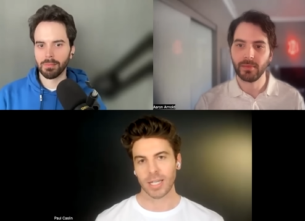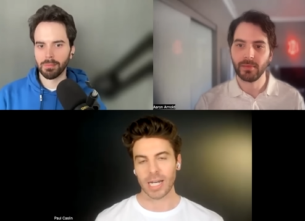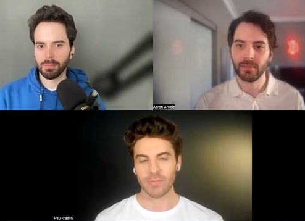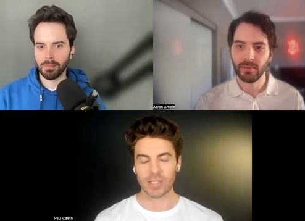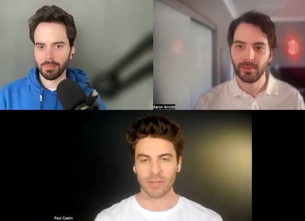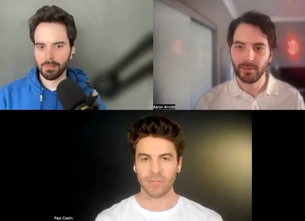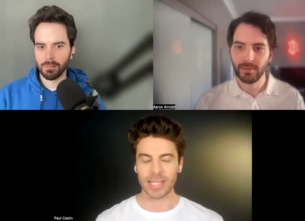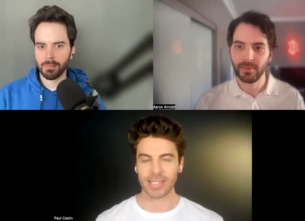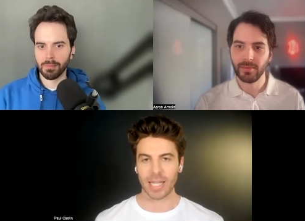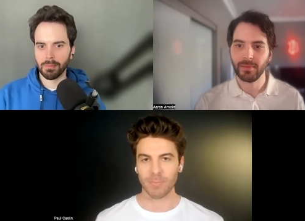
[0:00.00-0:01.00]
Speaker 1: kind of is the
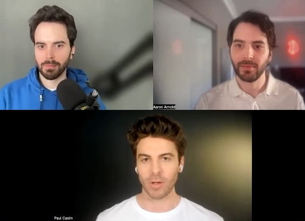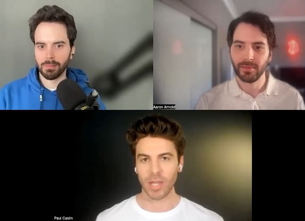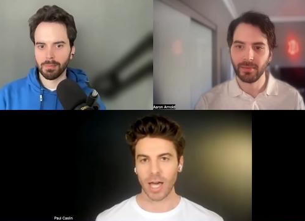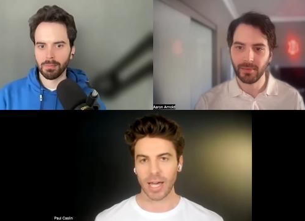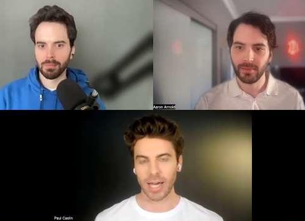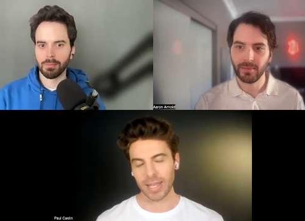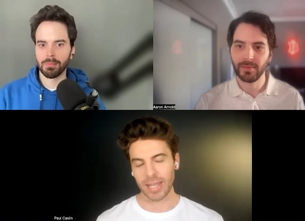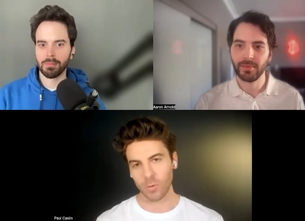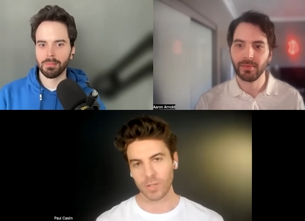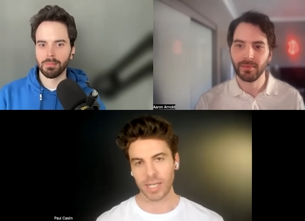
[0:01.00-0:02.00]
first step on that. And then
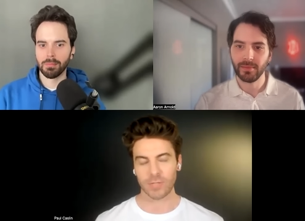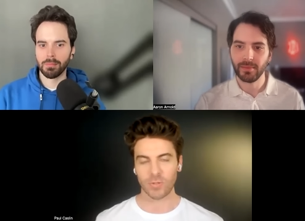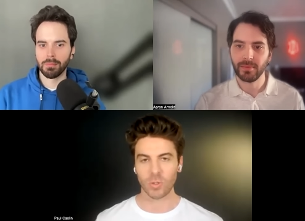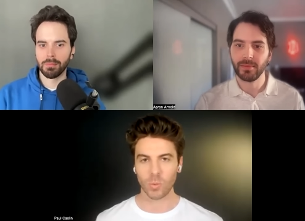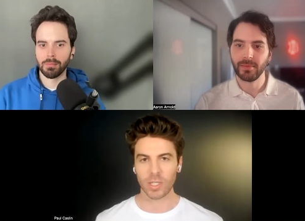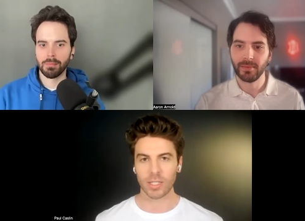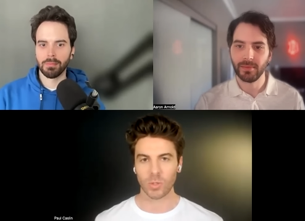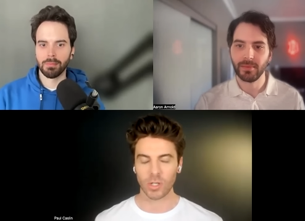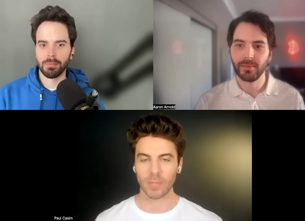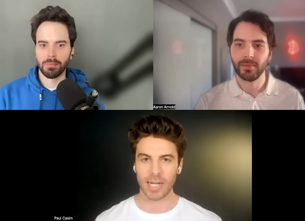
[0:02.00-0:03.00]
over the next few weeks,
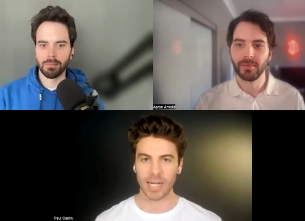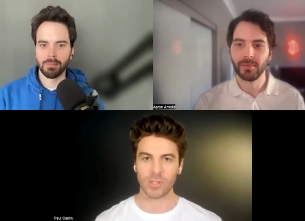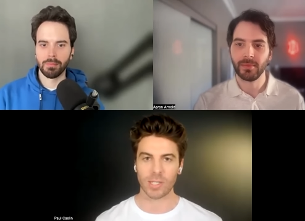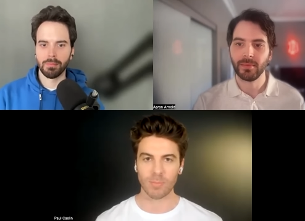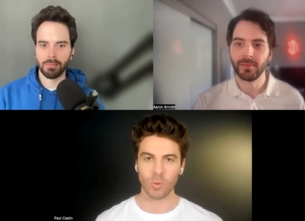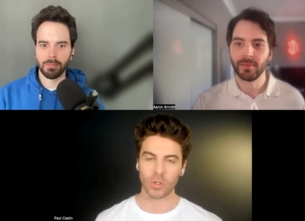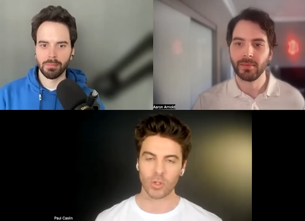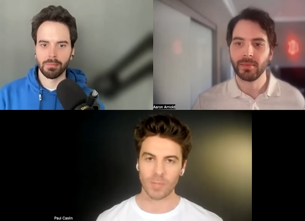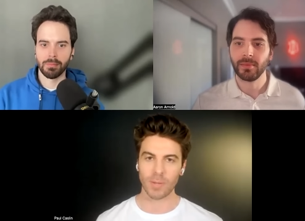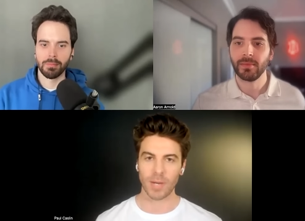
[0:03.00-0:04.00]
we're going to be announcing more
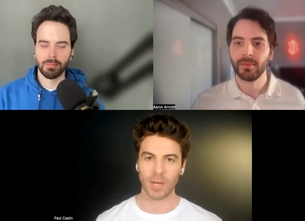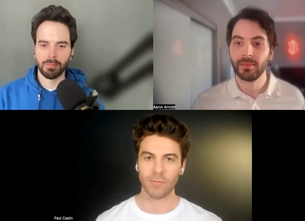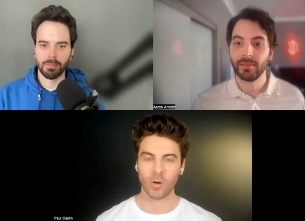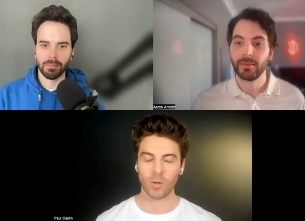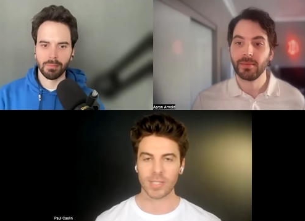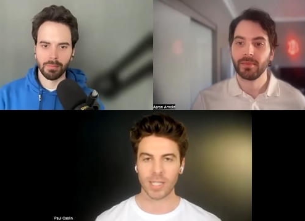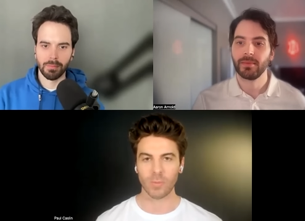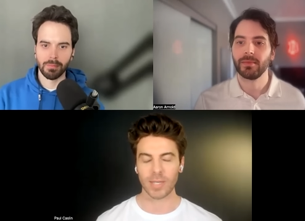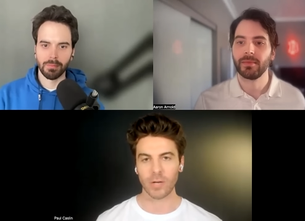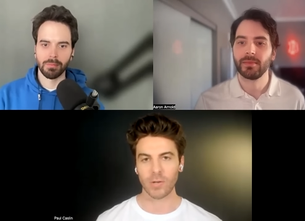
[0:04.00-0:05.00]
streaming platforms that will
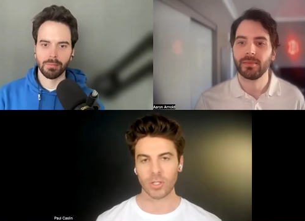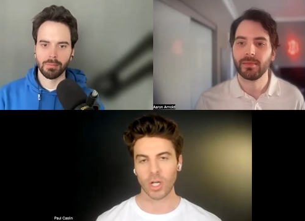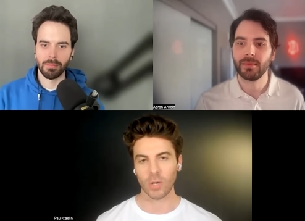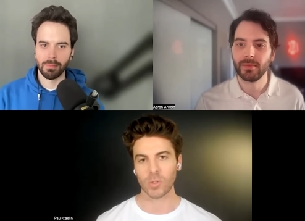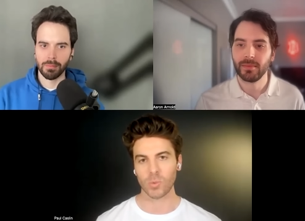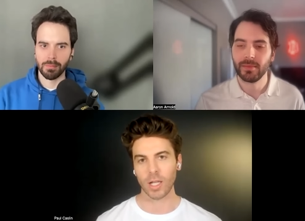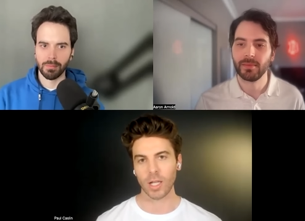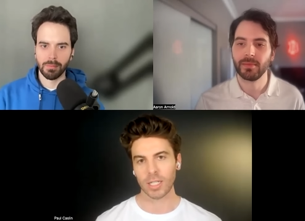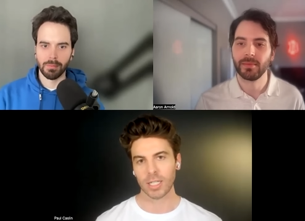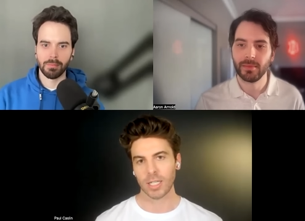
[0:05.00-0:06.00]
be airing the show as well.
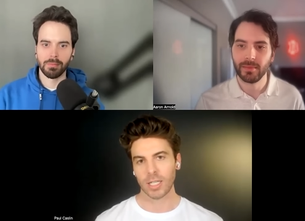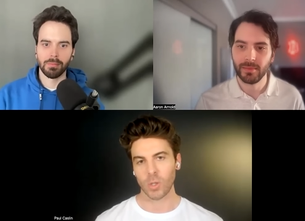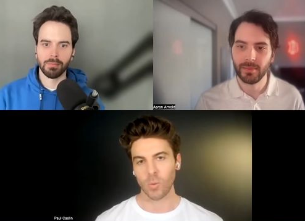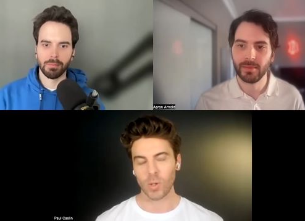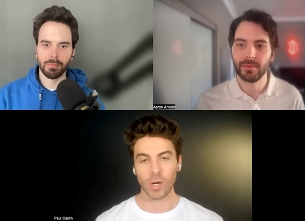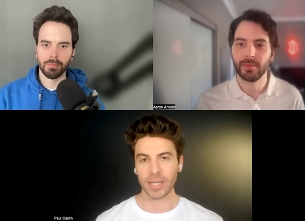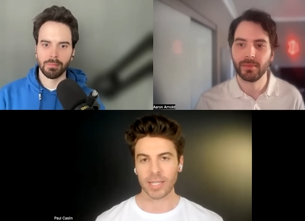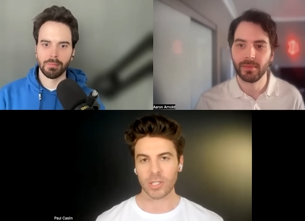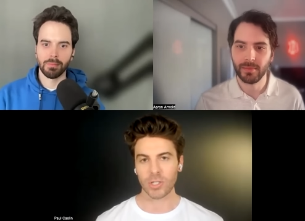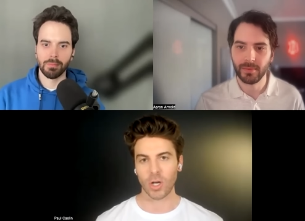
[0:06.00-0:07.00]
So we want to make
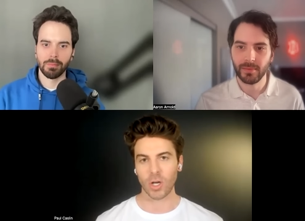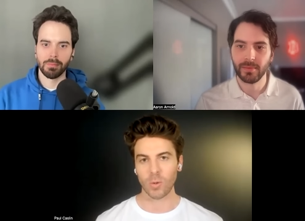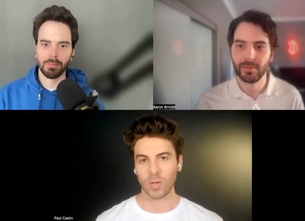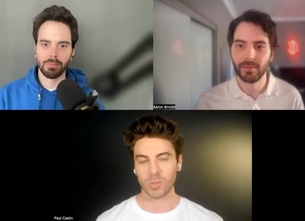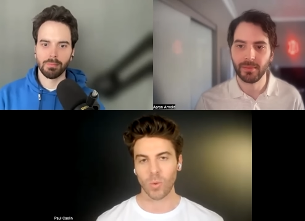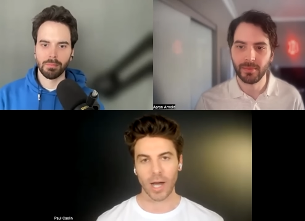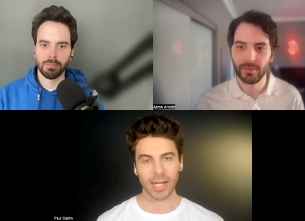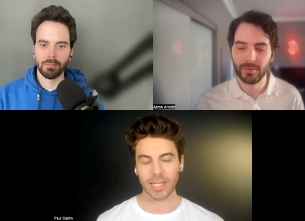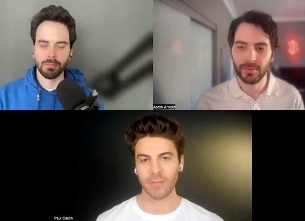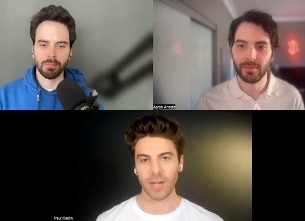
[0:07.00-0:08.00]
the show as
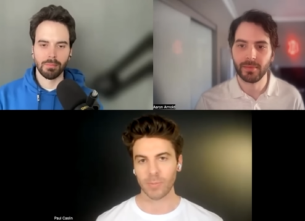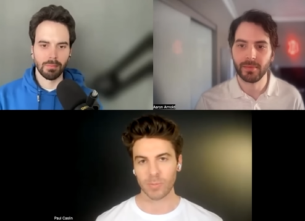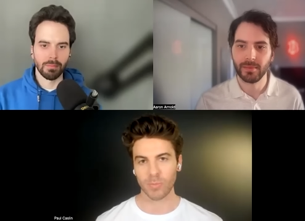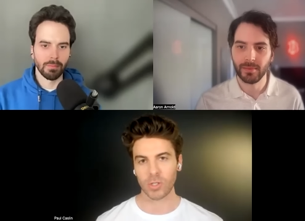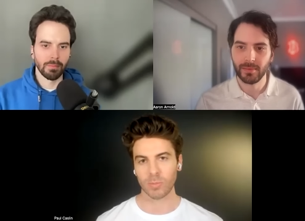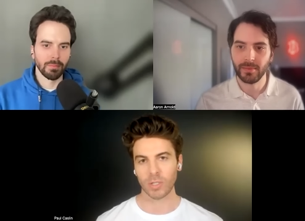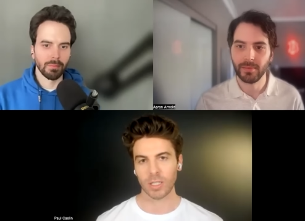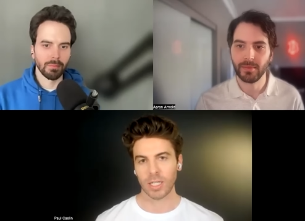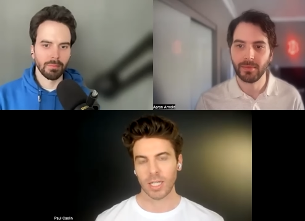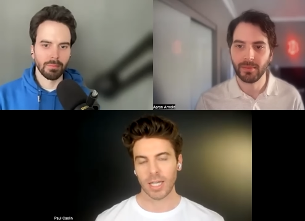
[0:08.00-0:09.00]
widely available as possible.
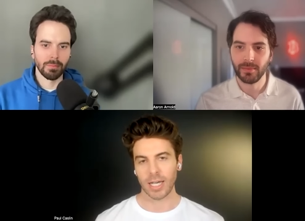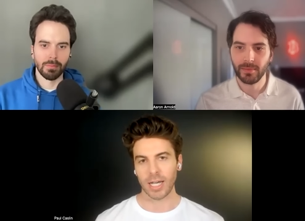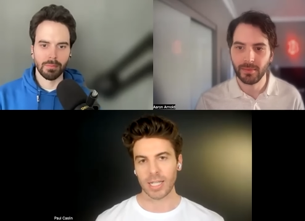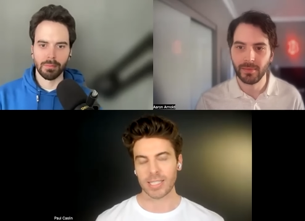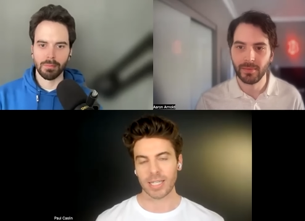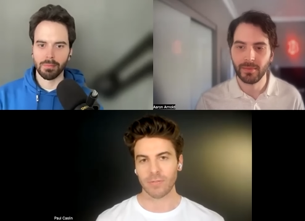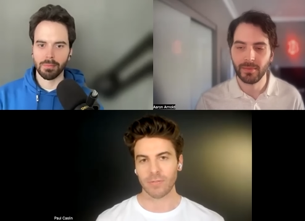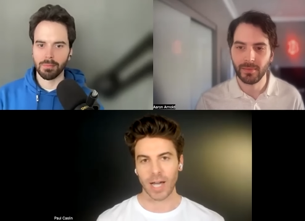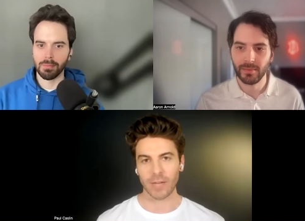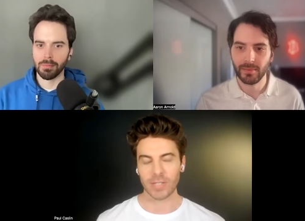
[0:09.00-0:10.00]
Uh, it's in
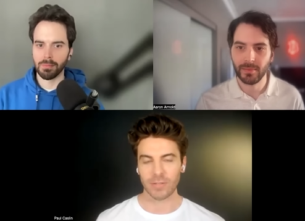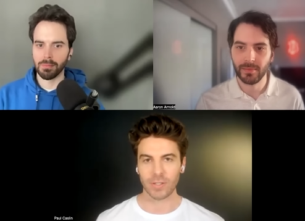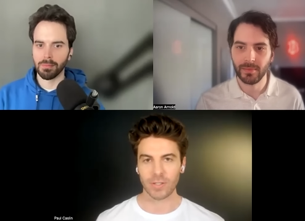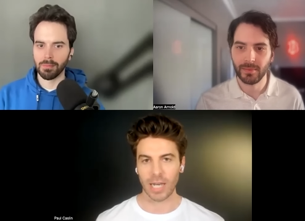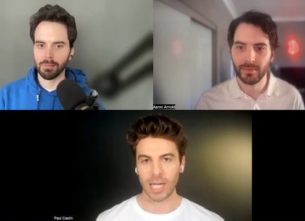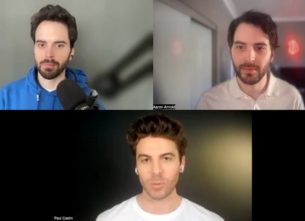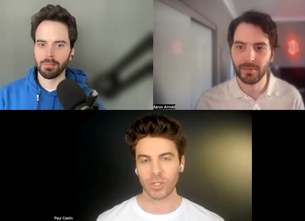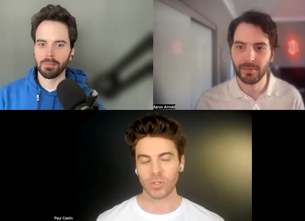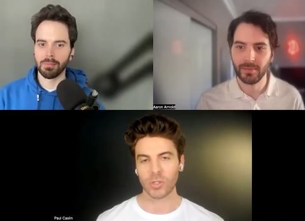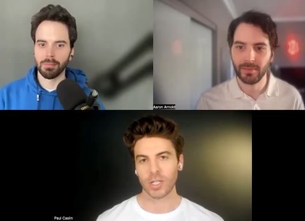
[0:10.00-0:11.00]
five different
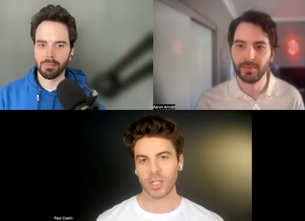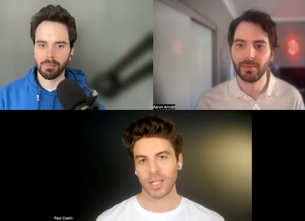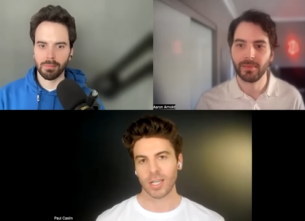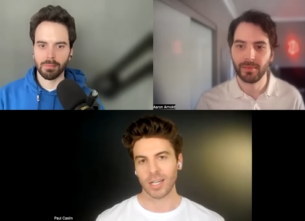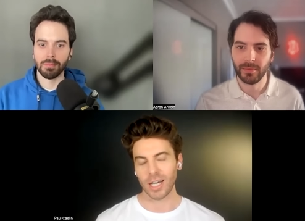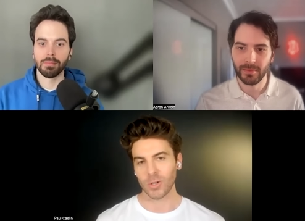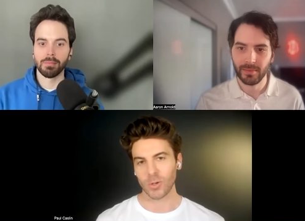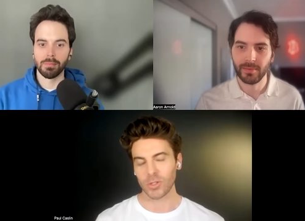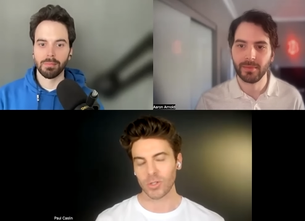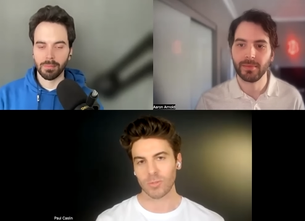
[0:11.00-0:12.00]
languages uh,
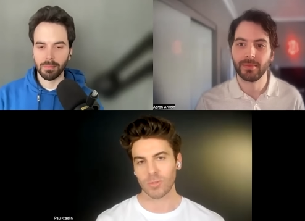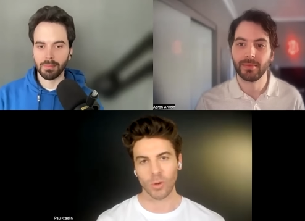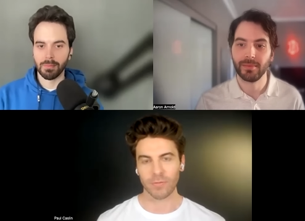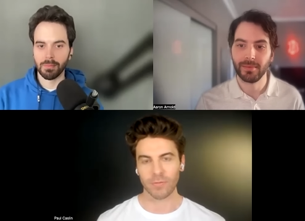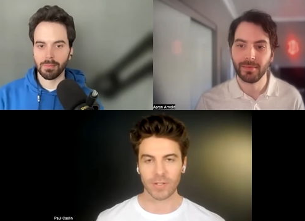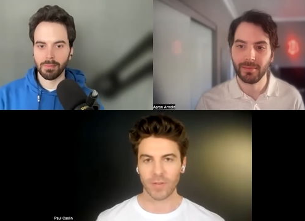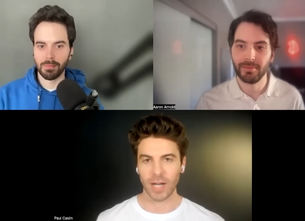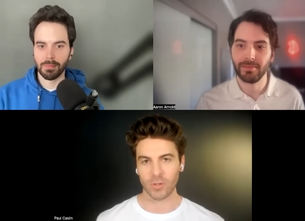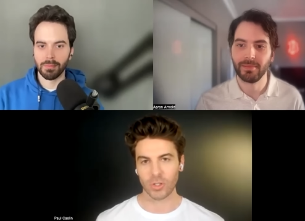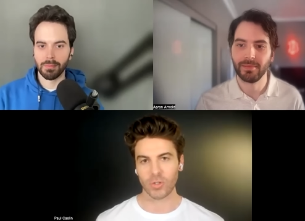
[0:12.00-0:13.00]
across more than
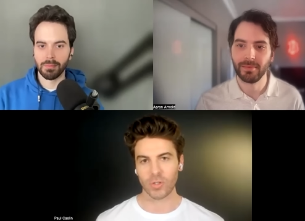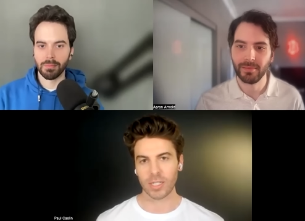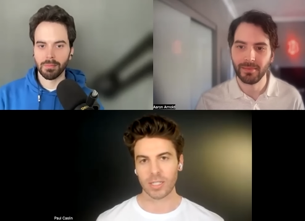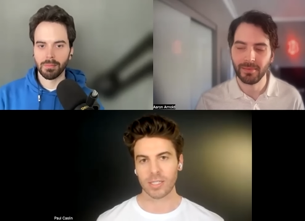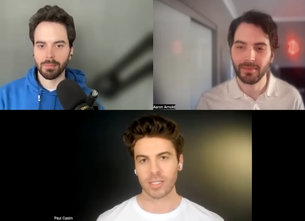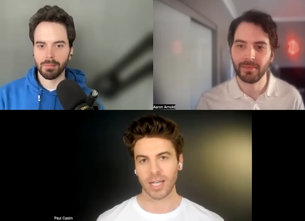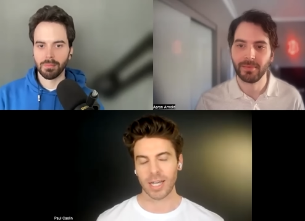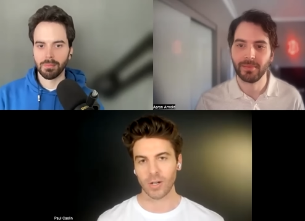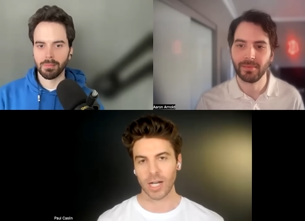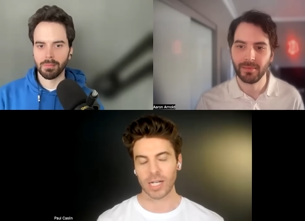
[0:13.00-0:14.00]
55 countries. And
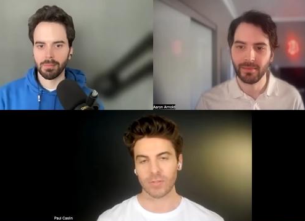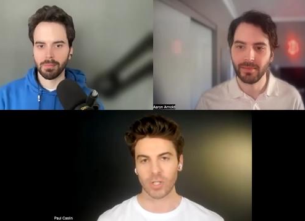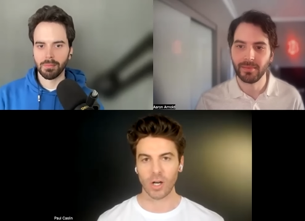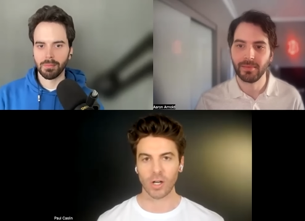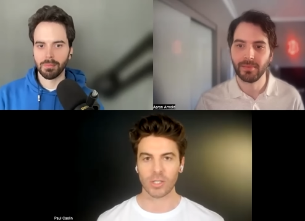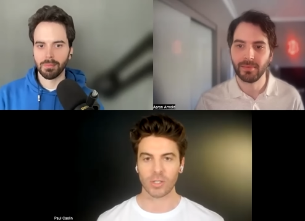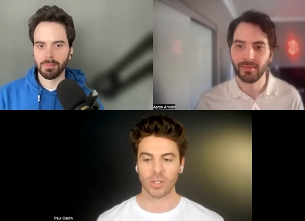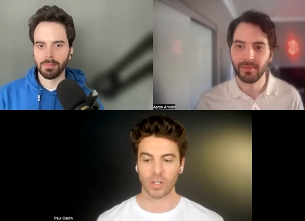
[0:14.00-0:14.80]
our kind of target